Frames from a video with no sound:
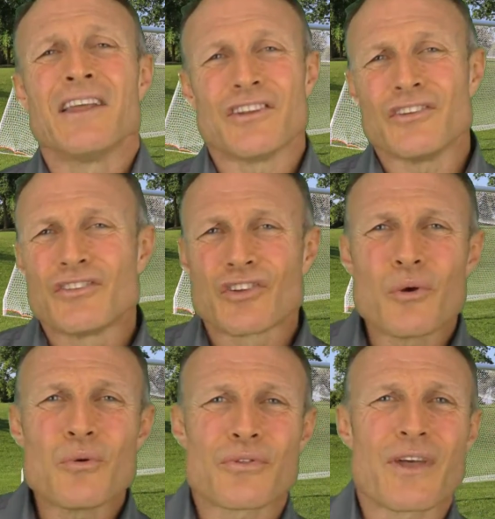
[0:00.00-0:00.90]
did
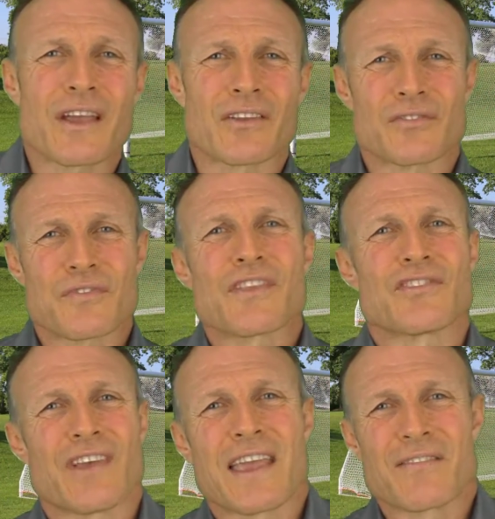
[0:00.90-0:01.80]
2 things for the
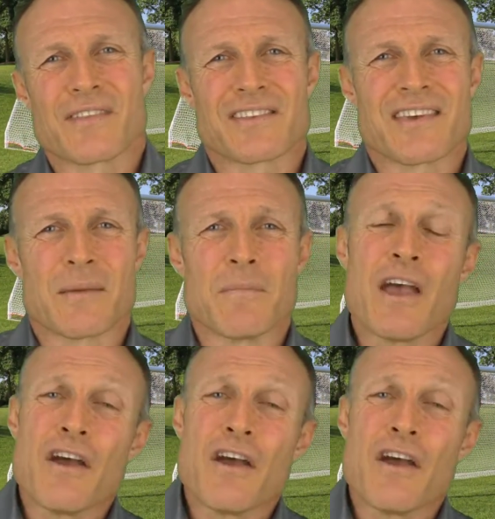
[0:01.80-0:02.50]
sake of the team.